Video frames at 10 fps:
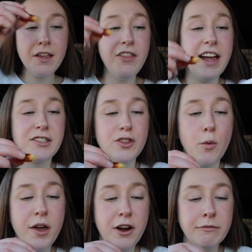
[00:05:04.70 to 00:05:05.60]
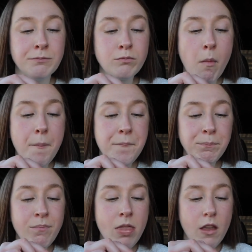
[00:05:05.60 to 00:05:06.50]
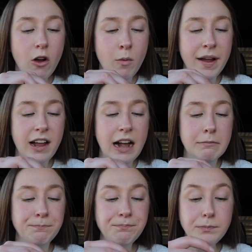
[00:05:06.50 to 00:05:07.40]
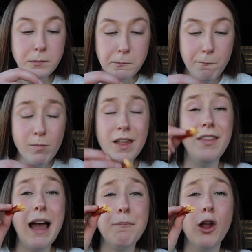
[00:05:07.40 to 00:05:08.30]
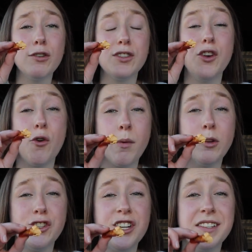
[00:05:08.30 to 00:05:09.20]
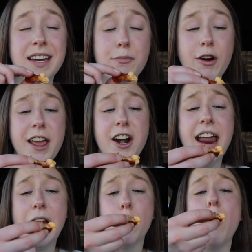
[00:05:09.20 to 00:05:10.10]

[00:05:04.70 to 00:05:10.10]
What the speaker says: That's the winner. Oh my god. That blows the normal cheese dip right on out of the